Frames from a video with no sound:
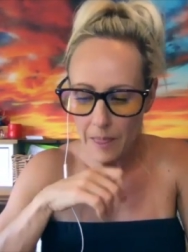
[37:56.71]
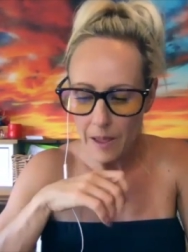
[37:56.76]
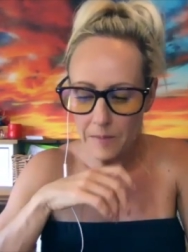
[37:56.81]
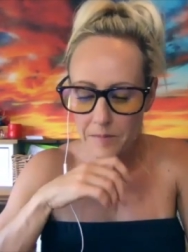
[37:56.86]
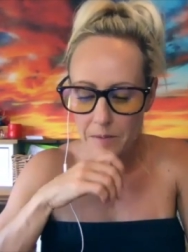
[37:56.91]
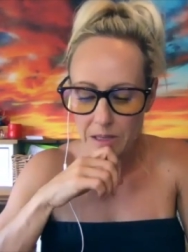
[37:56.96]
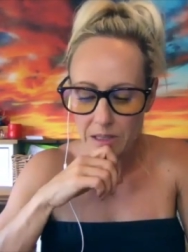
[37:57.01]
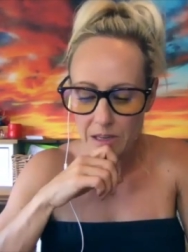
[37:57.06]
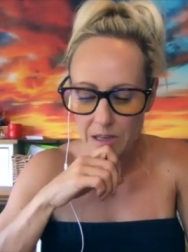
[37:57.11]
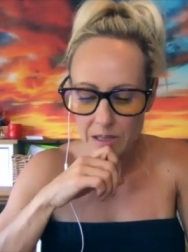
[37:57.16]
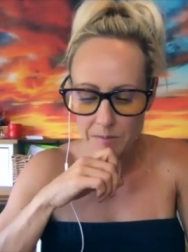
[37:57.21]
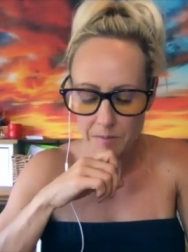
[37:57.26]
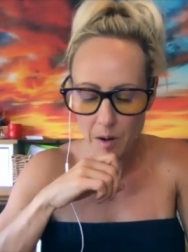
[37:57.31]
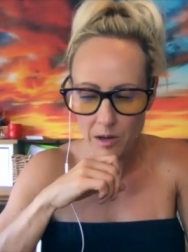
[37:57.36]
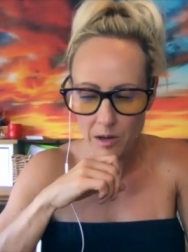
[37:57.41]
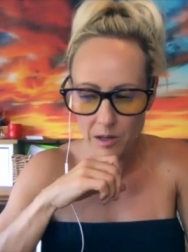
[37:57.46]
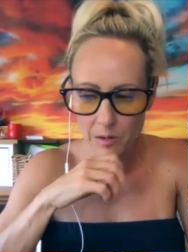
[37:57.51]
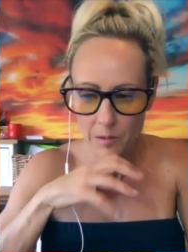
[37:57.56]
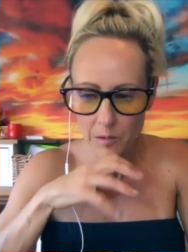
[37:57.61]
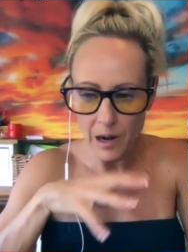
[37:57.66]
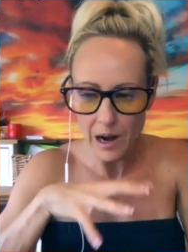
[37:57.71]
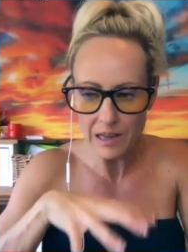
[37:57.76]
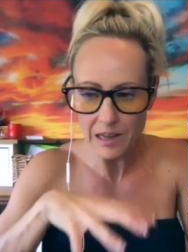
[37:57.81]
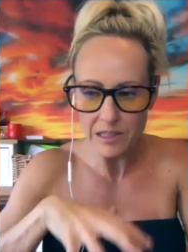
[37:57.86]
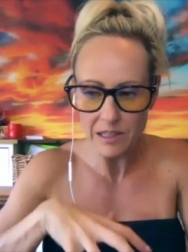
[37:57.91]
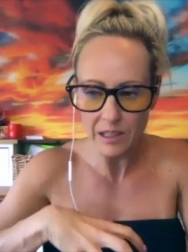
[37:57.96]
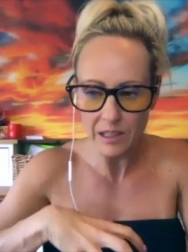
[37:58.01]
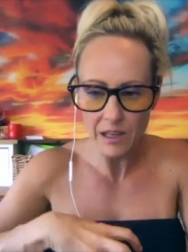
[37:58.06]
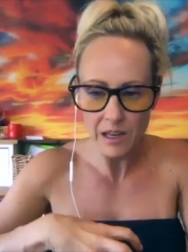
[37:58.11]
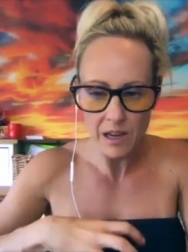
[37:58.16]
business partner where I
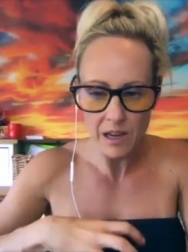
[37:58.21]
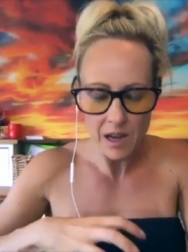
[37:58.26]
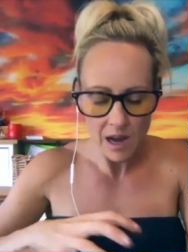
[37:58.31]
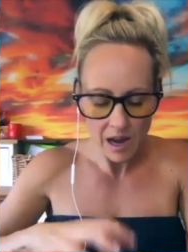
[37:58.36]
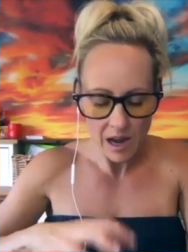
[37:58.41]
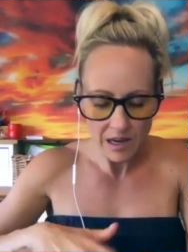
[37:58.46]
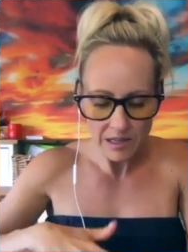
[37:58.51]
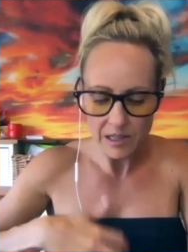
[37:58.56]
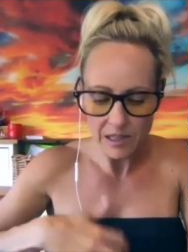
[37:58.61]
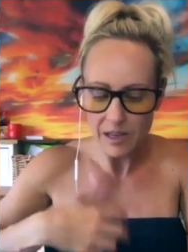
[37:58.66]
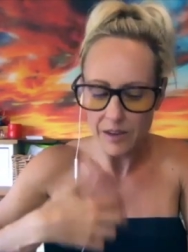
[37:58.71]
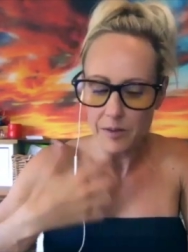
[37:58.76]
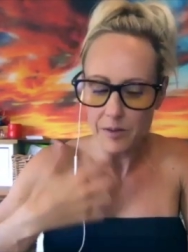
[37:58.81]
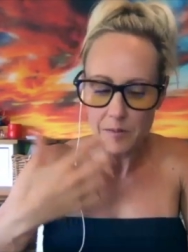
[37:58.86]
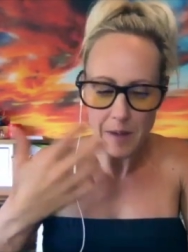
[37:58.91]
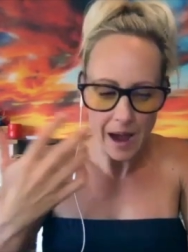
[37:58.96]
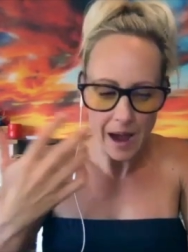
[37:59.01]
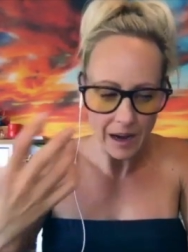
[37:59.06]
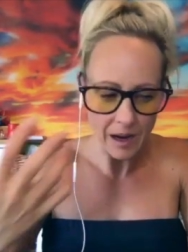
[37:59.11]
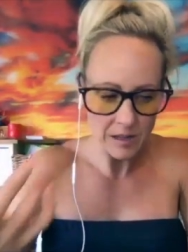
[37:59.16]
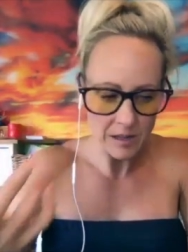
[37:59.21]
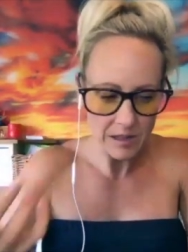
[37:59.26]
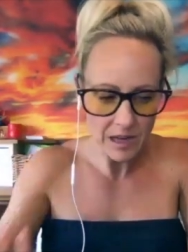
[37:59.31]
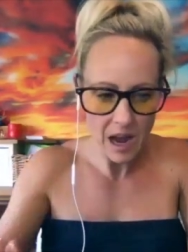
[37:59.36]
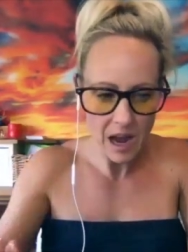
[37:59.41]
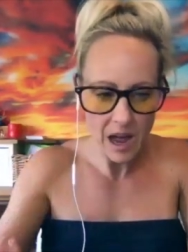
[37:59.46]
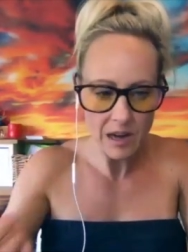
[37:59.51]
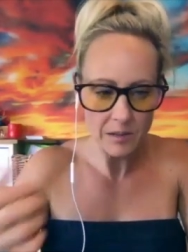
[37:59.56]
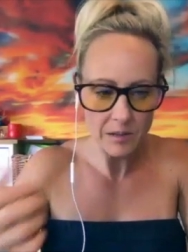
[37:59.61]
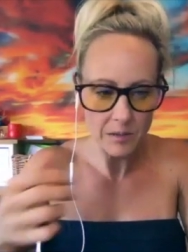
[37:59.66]
had to give her back a
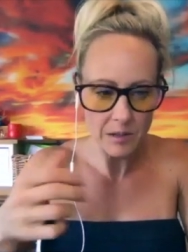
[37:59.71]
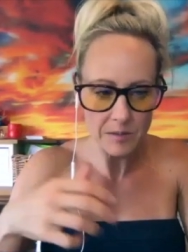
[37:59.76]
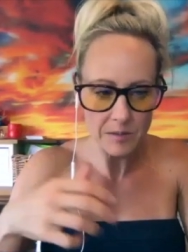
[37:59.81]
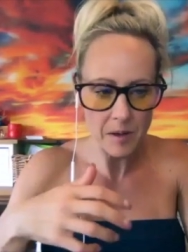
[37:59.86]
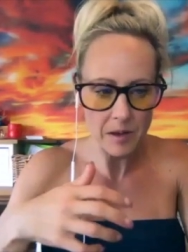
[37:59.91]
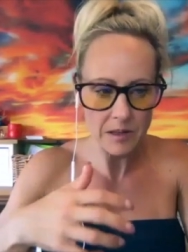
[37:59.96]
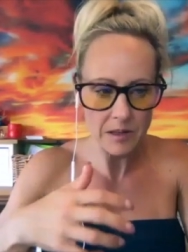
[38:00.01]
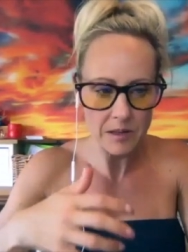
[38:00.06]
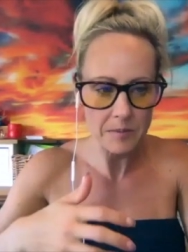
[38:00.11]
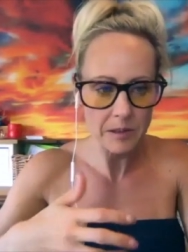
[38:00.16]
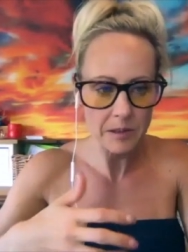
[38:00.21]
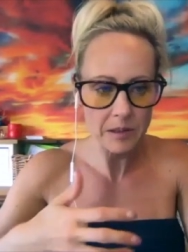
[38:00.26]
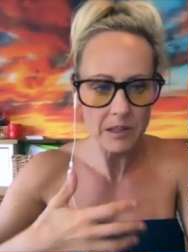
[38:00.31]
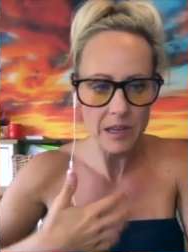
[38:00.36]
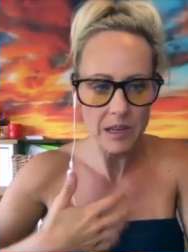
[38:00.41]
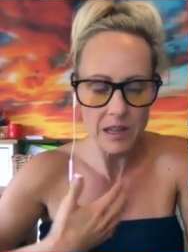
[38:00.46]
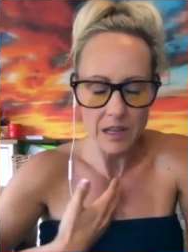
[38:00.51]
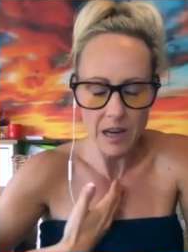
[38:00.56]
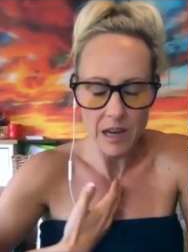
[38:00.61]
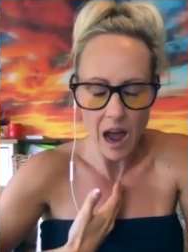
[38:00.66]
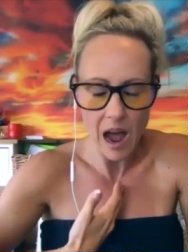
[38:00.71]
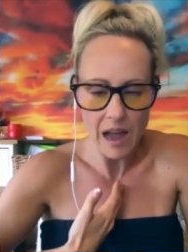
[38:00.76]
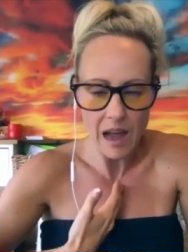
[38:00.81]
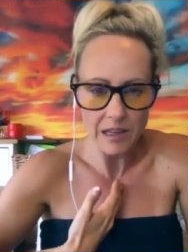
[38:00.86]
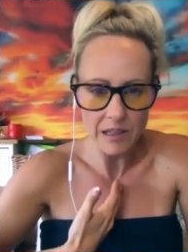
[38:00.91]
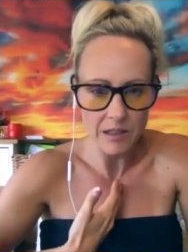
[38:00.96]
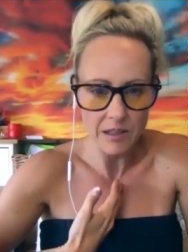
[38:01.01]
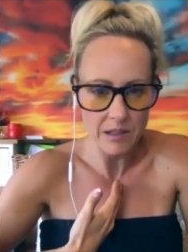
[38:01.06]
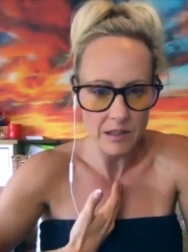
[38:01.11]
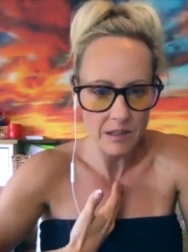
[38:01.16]
ton of responsibility that I
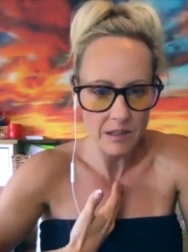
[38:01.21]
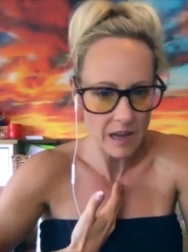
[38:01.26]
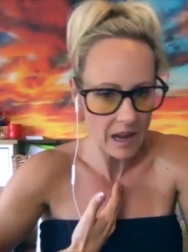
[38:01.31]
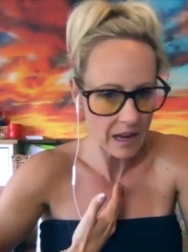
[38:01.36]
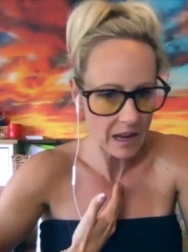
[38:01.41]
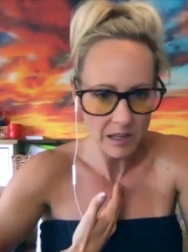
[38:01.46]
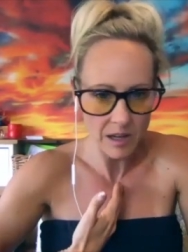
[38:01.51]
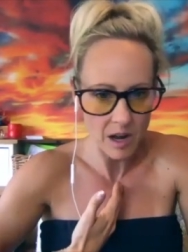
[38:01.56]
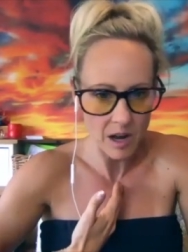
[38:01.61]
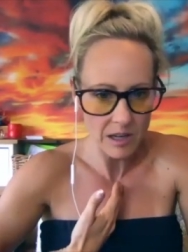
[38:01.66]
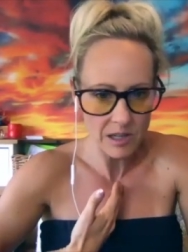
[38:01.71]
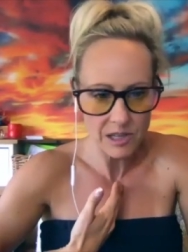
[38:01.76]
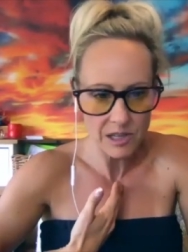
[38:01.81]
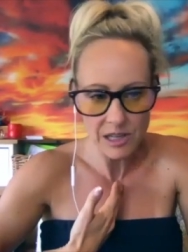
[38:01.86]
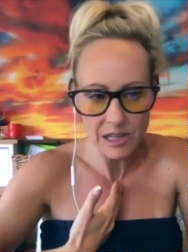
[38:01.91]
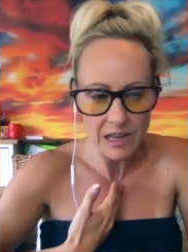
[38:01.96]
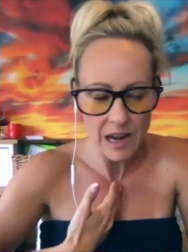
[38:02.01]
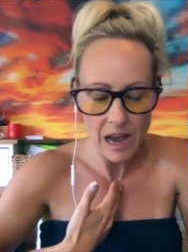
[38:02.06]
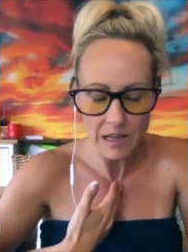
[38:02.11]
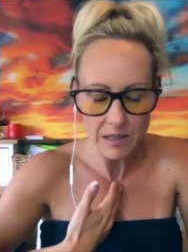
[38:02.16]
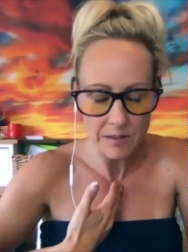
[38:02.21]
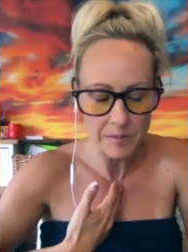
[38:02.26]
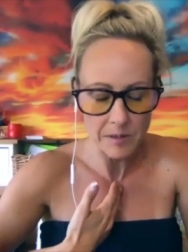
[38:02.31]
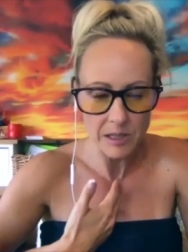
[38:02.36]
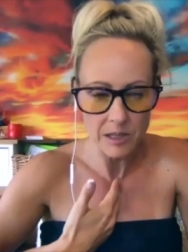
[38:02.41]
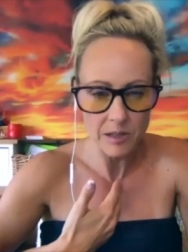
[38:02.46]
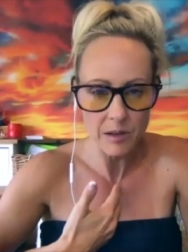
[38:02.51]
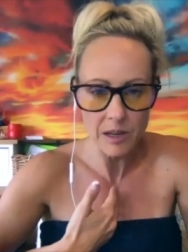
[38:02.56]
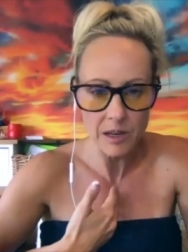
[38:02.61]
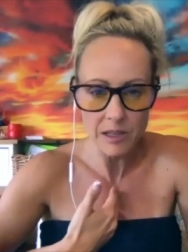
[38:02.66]
had taken on. She didn't ask me
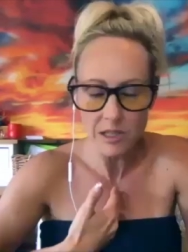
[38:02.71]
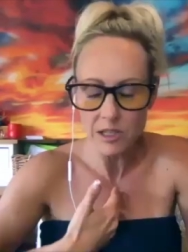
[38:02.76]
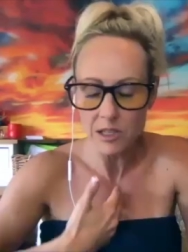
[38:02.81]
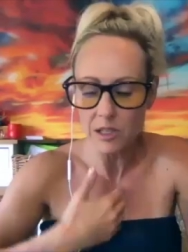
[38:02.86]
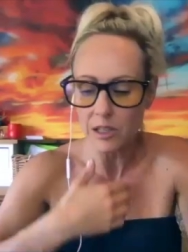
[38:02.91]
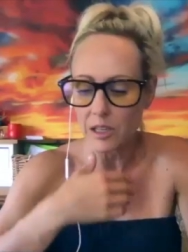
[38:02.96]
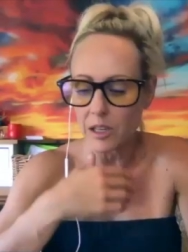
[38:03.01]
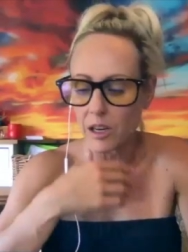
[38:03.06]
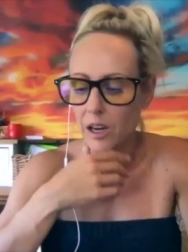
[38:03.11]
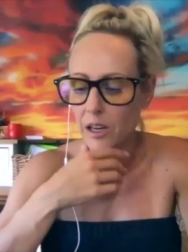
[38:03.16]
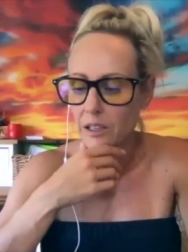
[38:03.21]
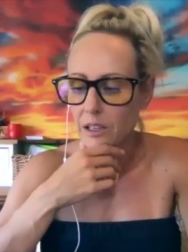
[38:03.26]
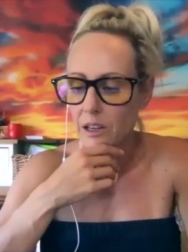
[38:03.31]
to, I just took it on.